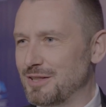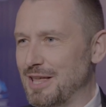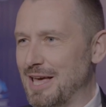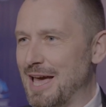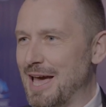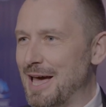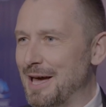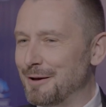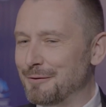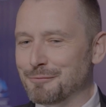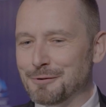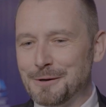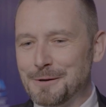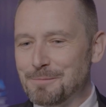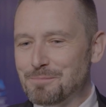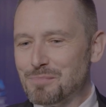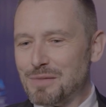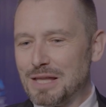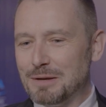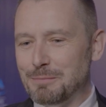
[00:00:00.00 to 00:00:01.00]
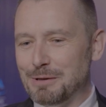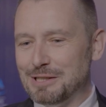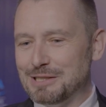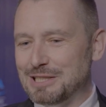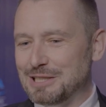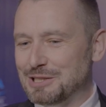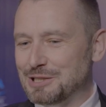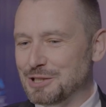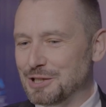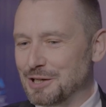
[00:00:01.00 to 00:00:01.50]
They have the
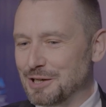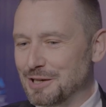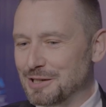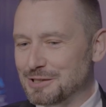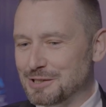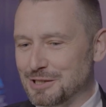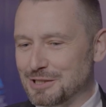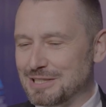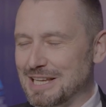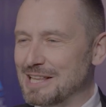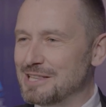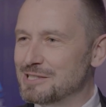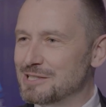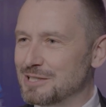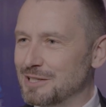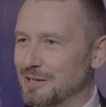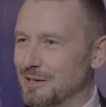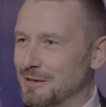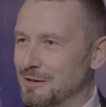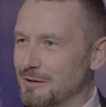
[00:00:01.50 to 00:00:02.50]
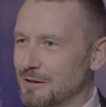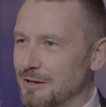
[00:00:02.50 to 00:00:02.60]
ability to censor